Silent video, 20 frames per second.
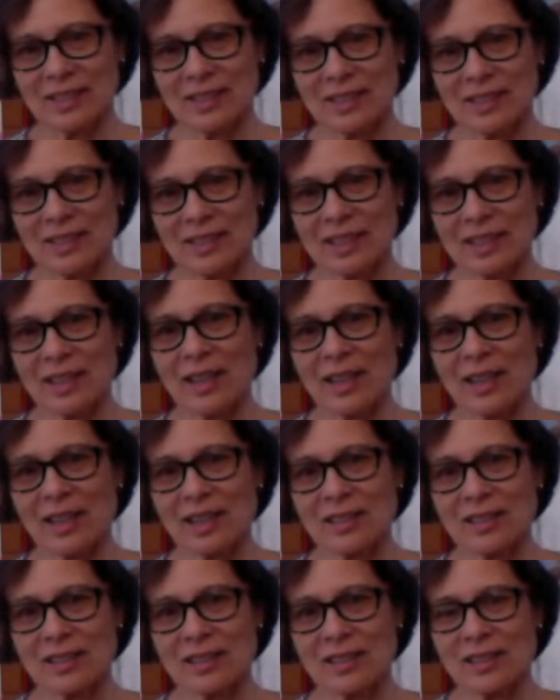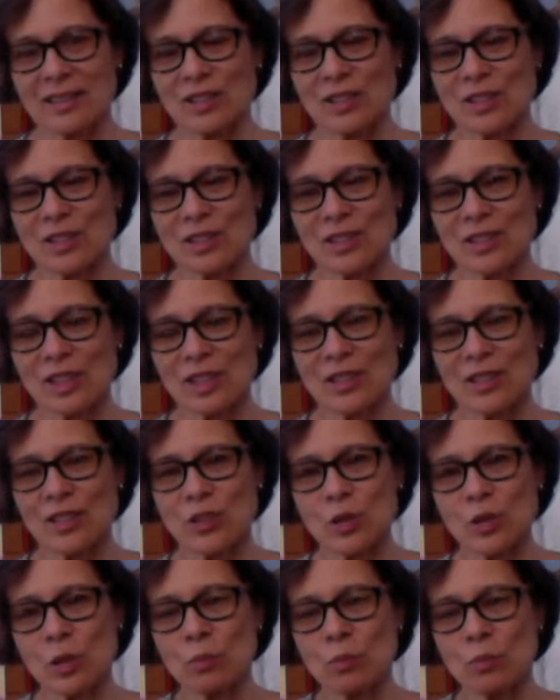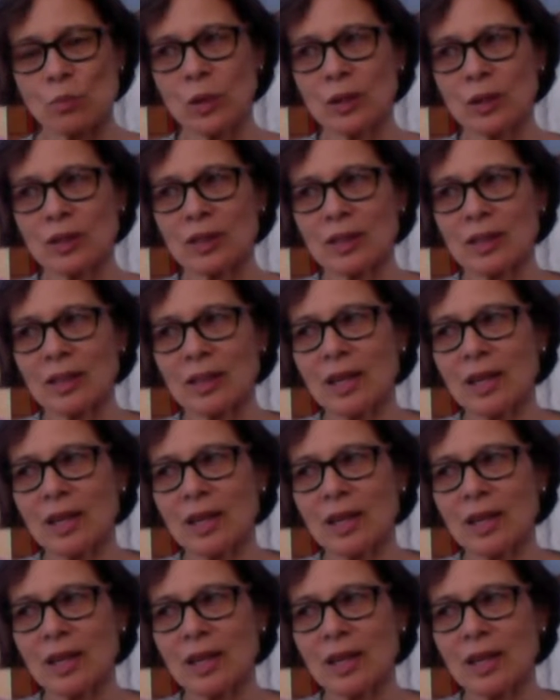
Yeah, that's so important.